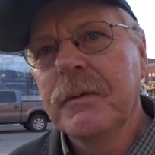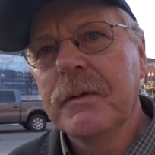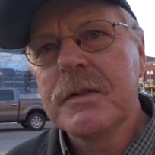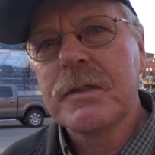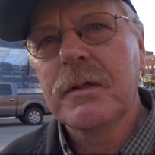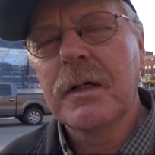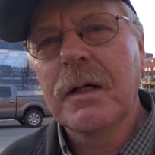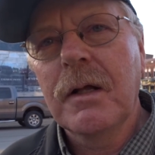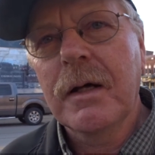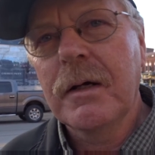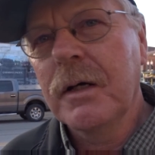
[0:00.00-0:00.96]
there's certainly a
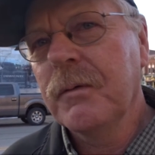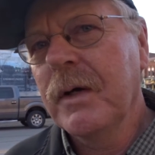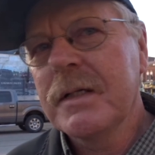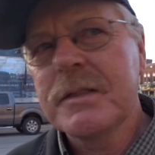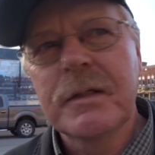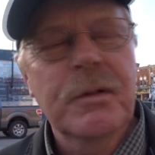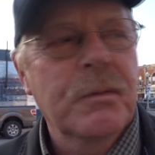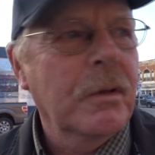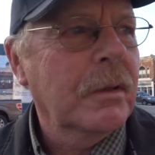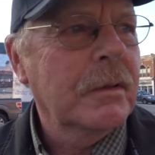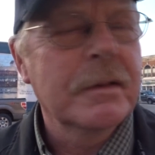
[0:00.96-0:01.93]
lot of unrest in the
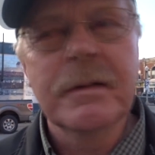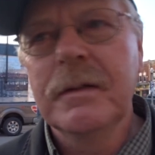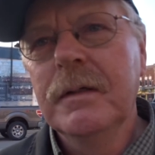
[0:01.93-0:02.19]
world, and